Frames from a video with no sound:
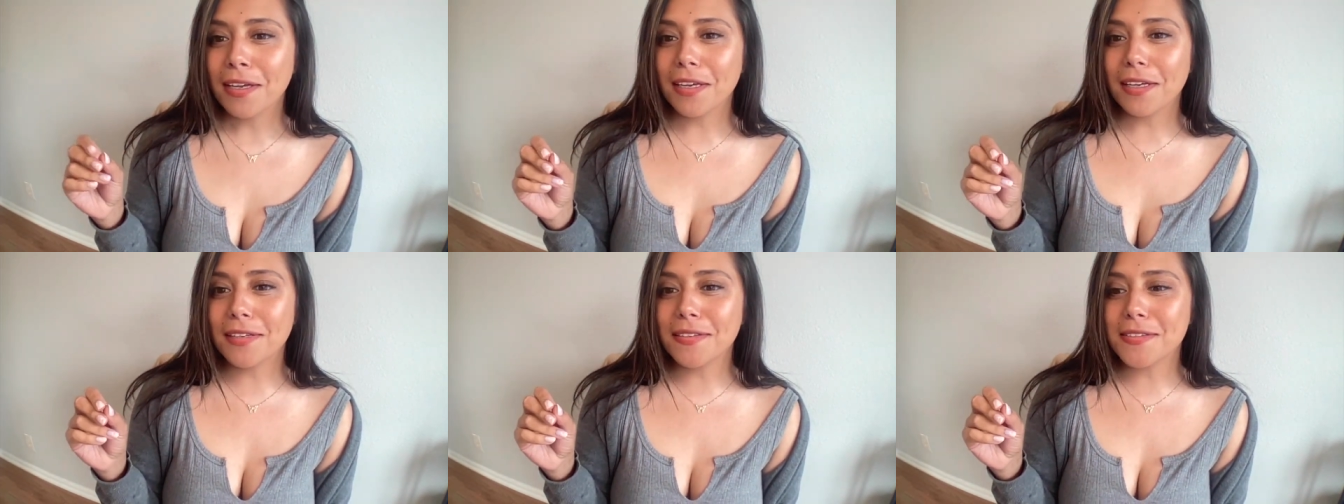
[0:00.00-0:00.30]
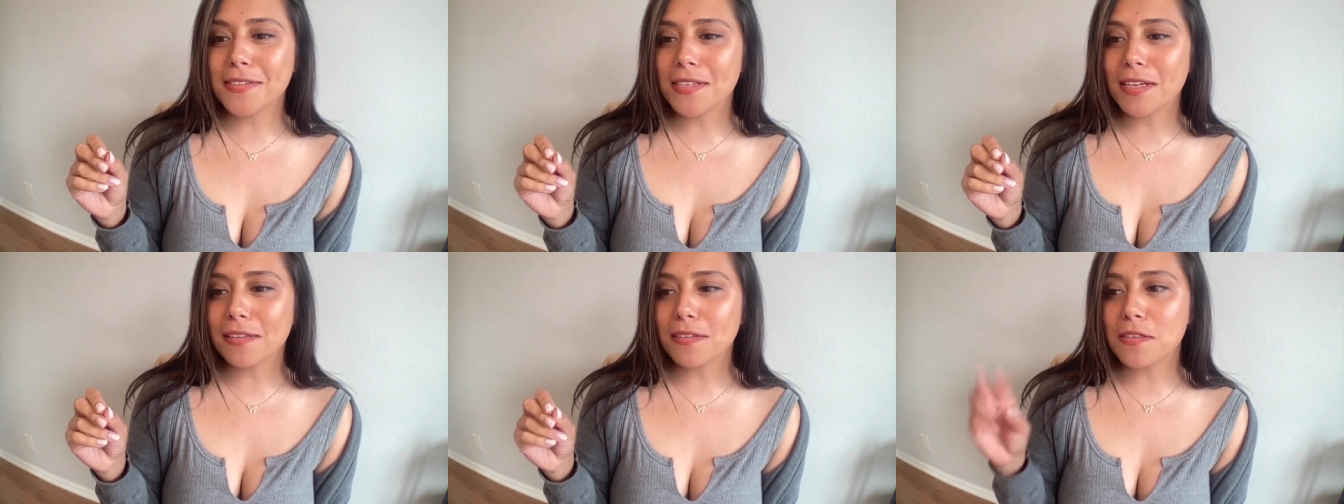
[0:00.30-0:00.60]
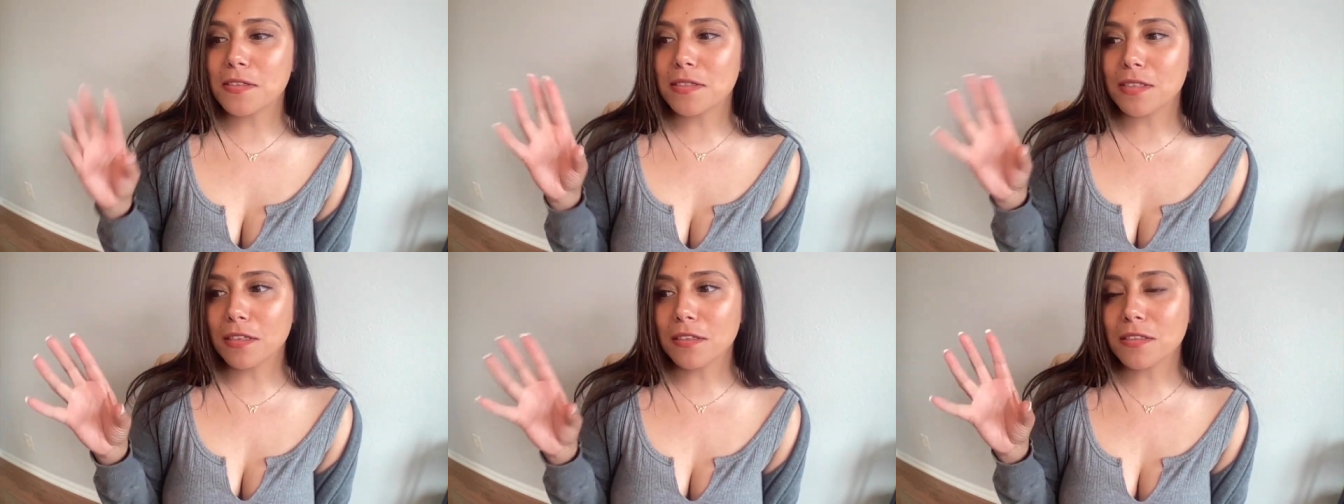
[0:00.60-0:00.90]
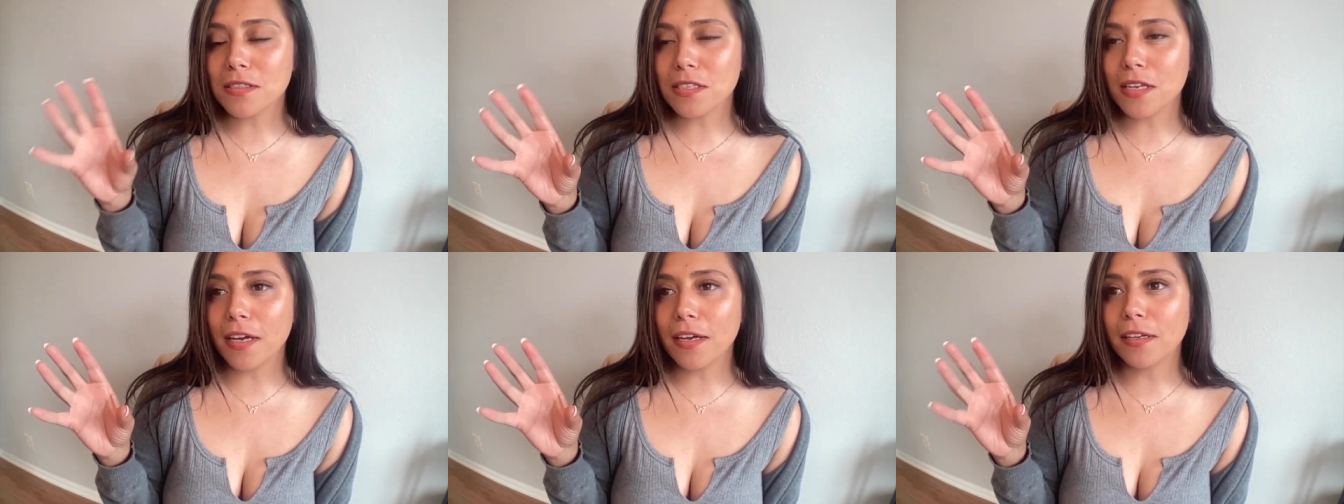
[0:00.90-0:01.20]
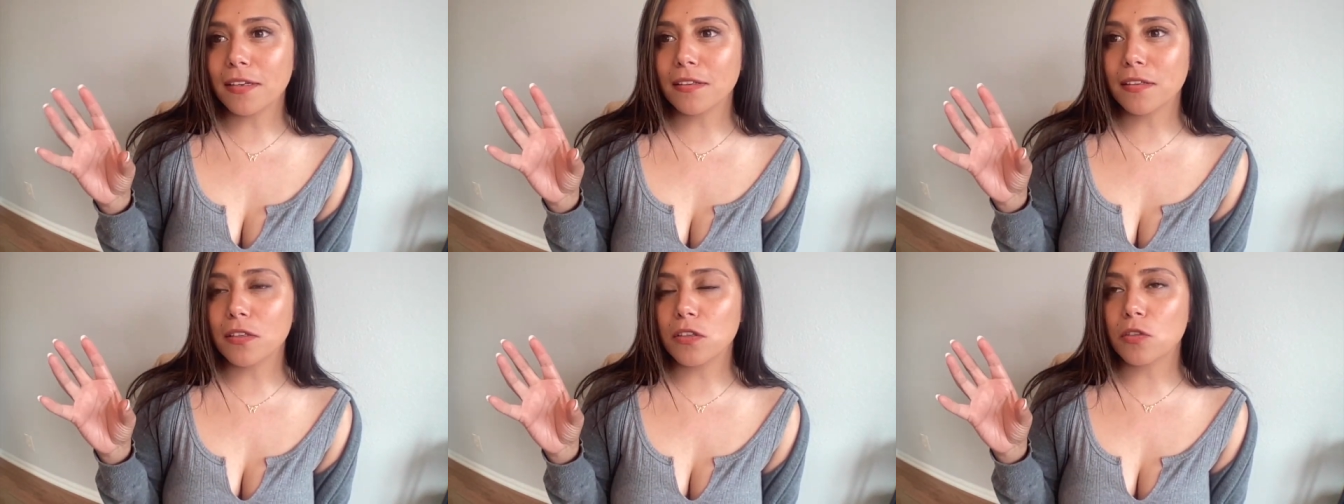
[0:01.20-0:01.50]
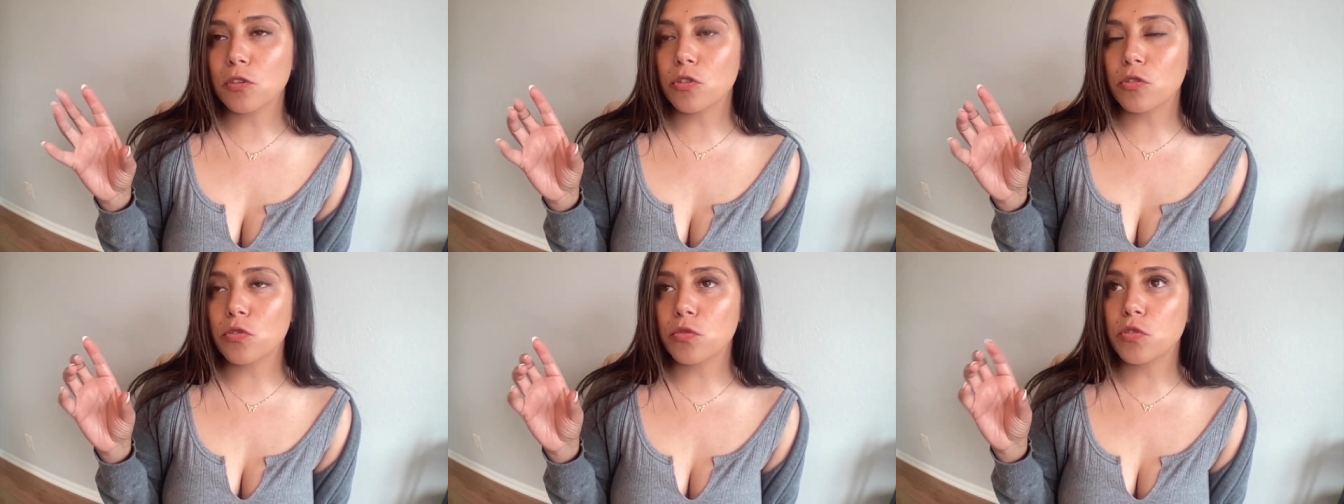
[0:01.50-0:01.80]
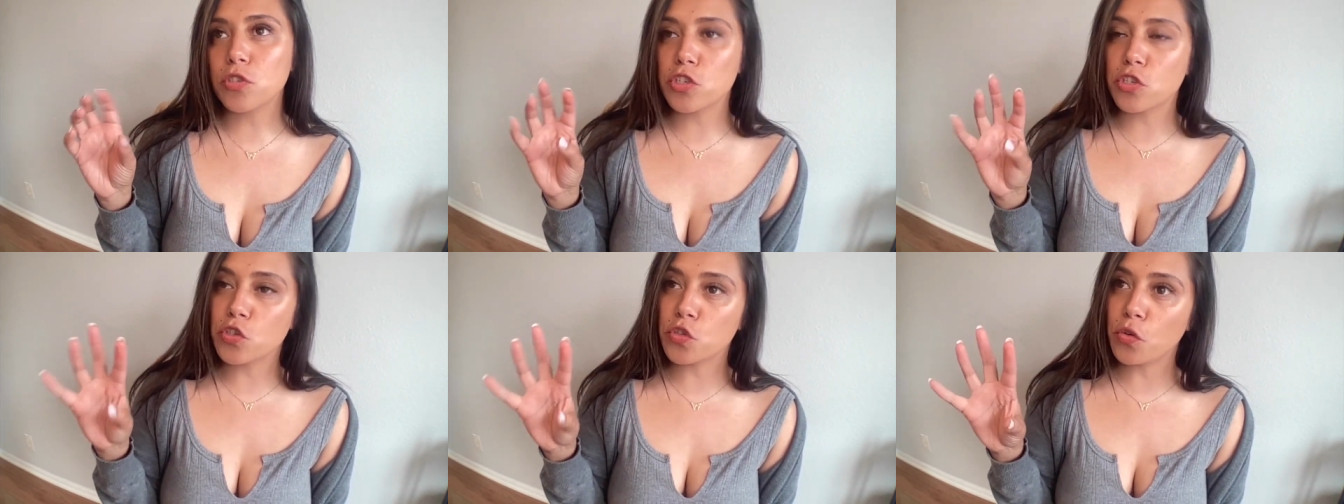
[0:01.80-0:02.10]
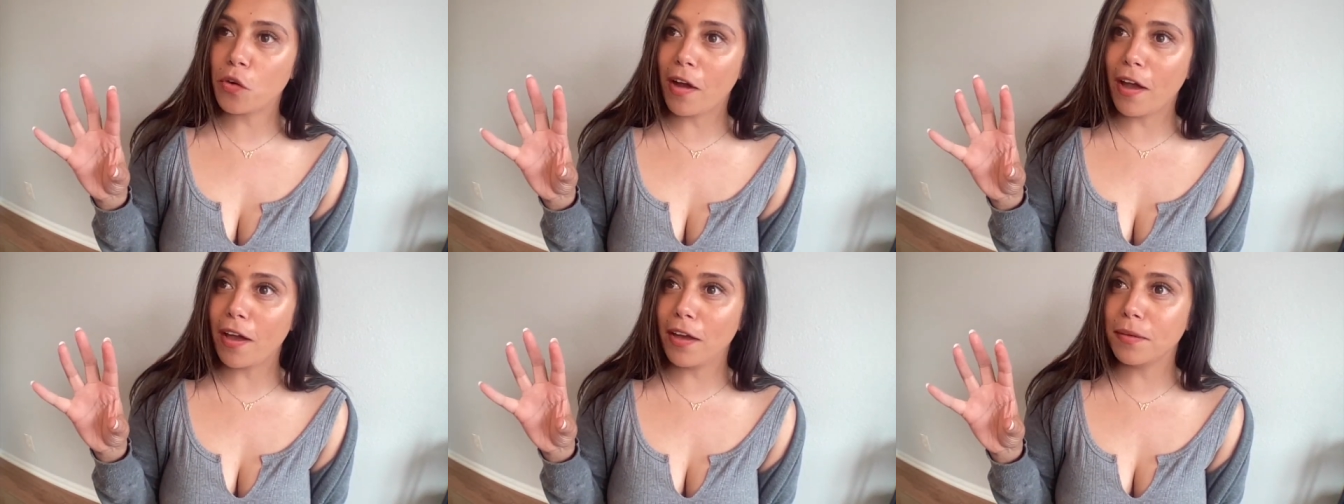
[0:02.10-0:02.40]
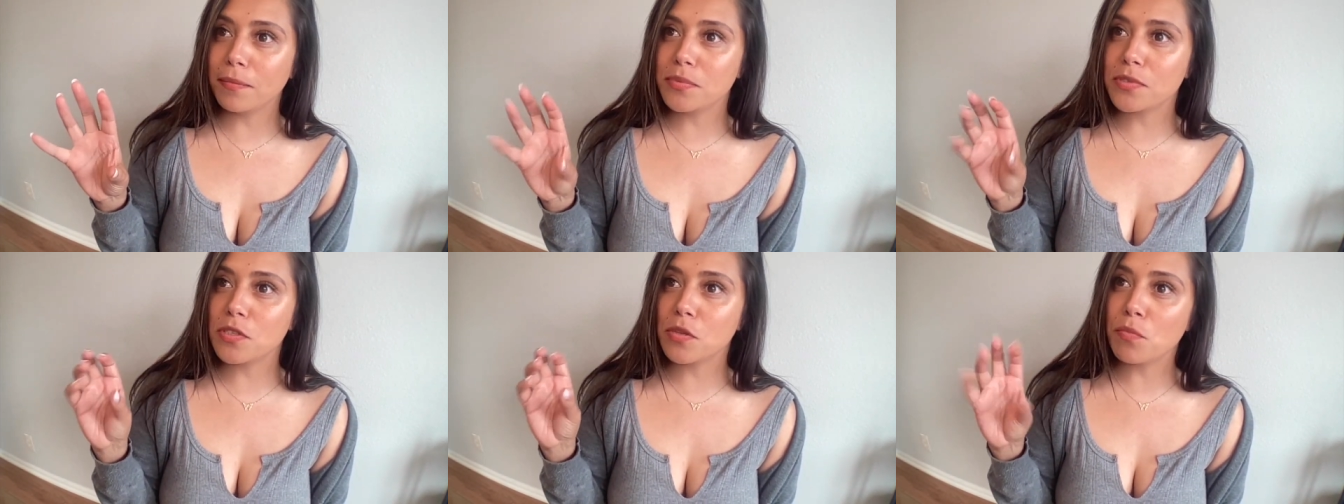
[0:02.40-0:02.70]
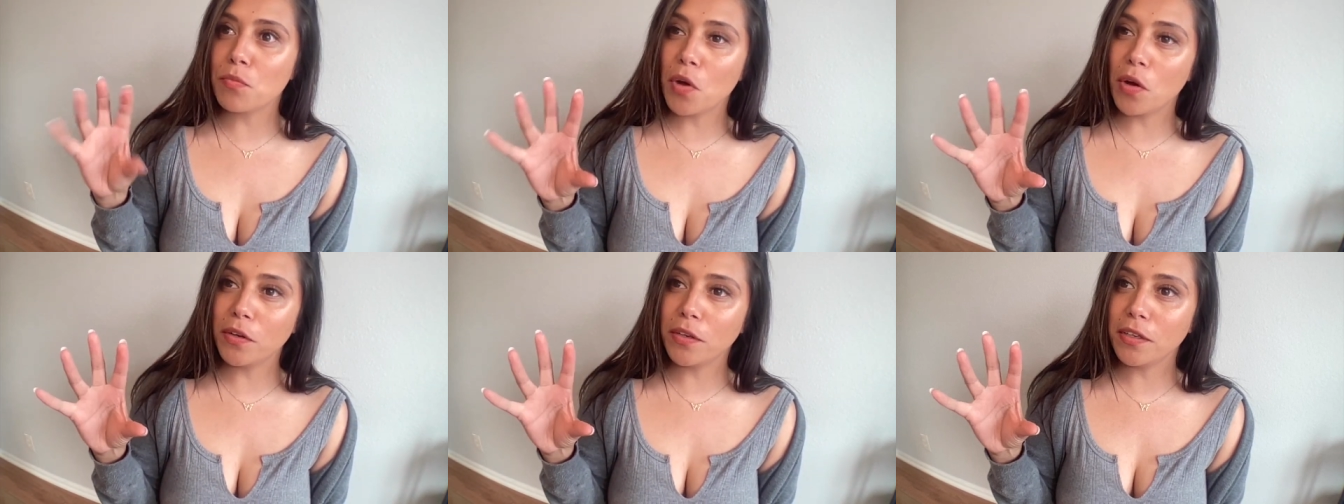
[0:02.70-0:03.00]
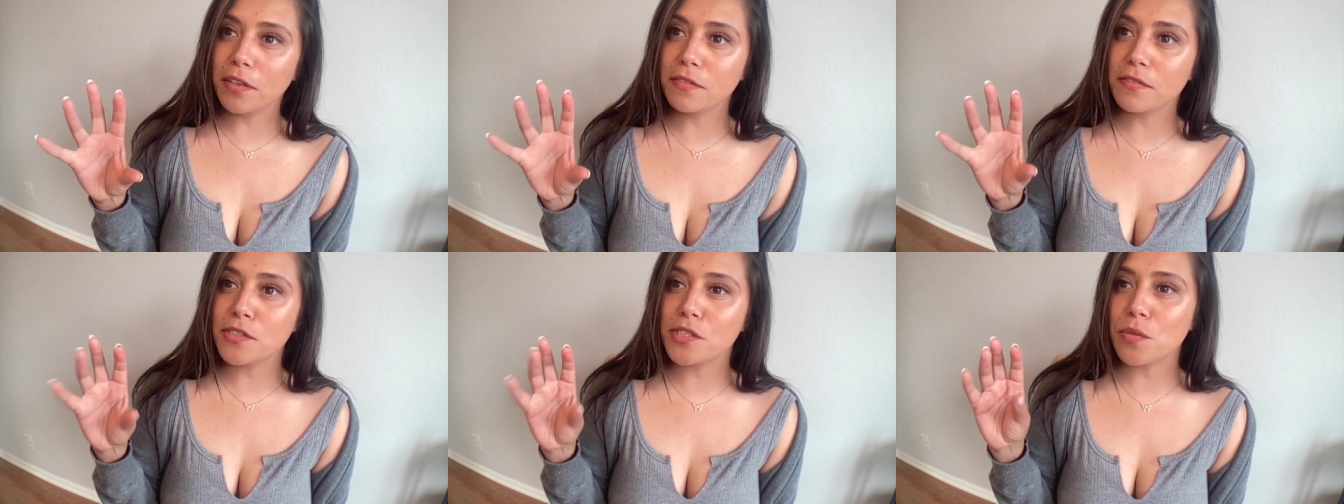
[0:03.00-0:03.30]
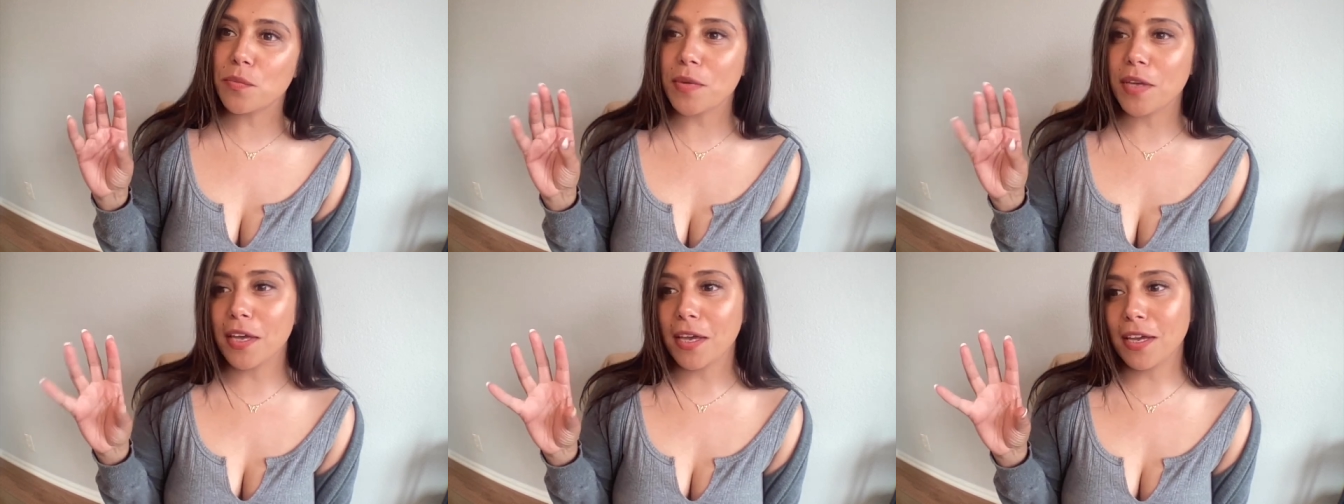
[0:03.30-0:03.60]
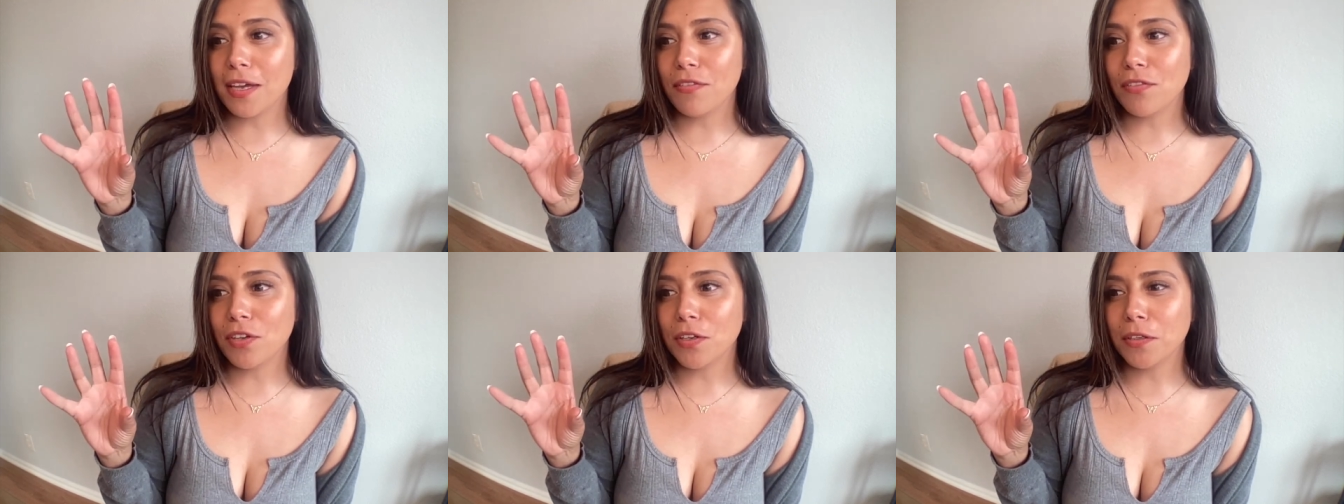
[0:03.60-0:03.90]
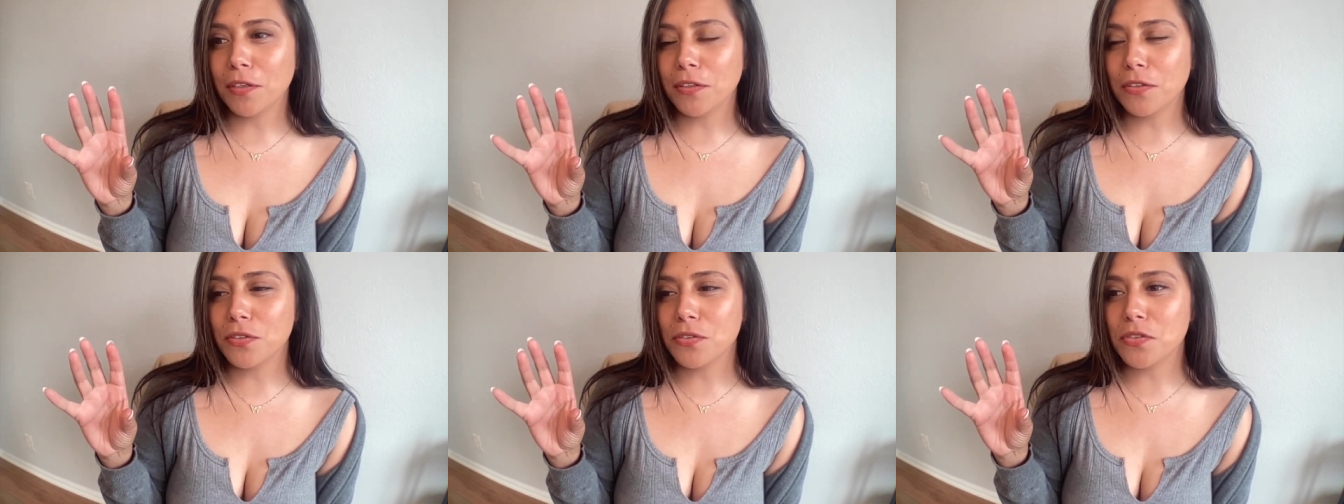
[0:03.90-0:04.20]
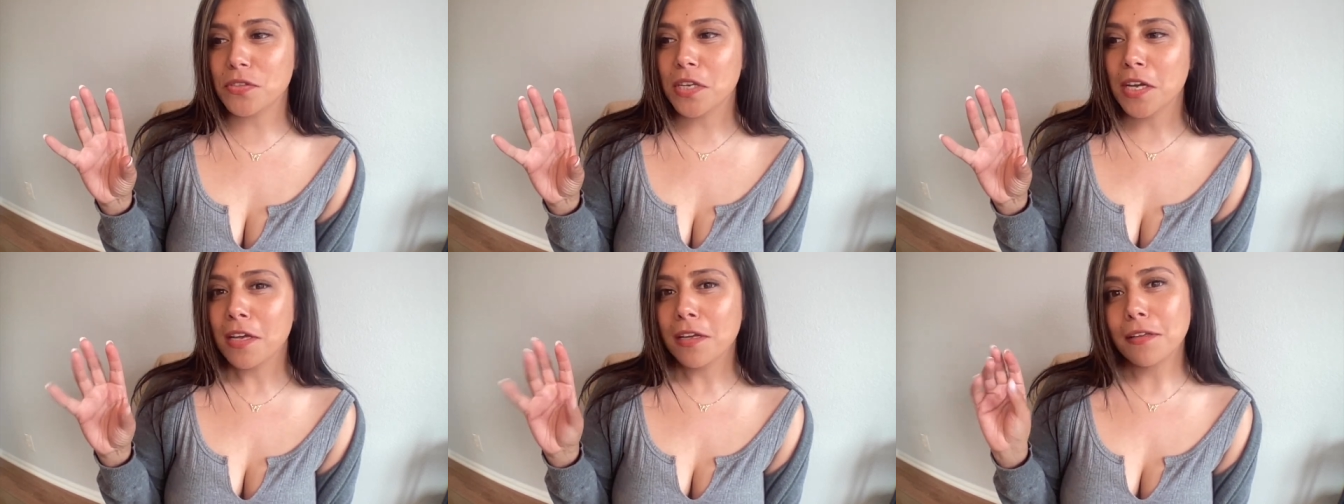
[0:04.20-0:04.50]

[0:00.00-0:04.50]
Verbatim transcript: is that the sun sign describes the motives, the behaviors,